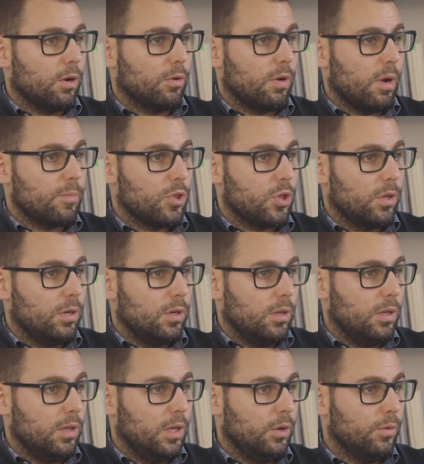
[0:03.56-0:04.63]
corruption,
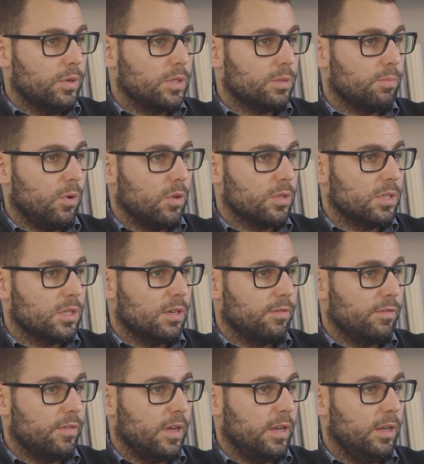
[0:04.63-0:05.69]

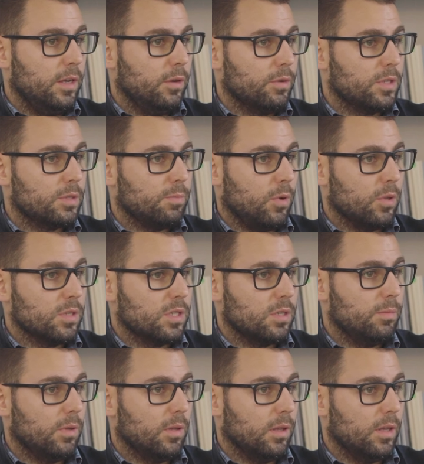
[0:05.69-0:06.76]
irresponsive and
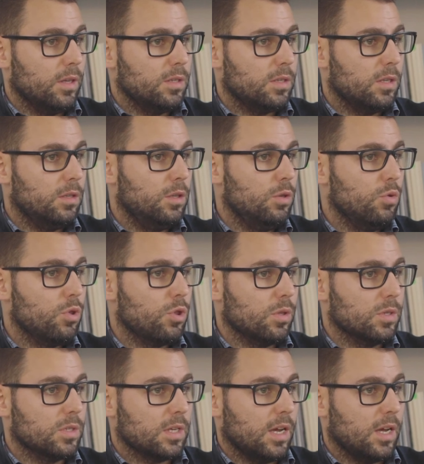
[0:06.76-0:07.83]
irresponsible
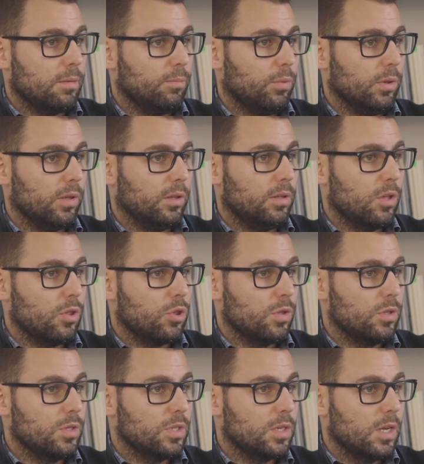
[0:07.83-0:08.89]
institutions and
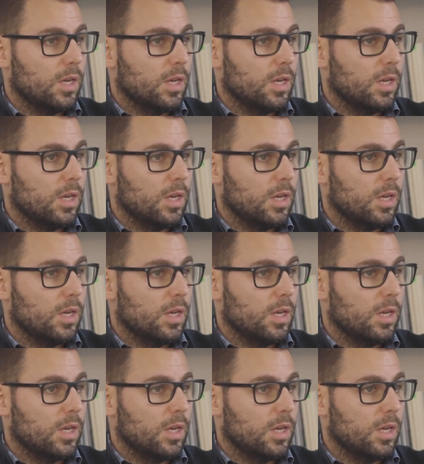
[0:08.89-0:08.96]
politicians,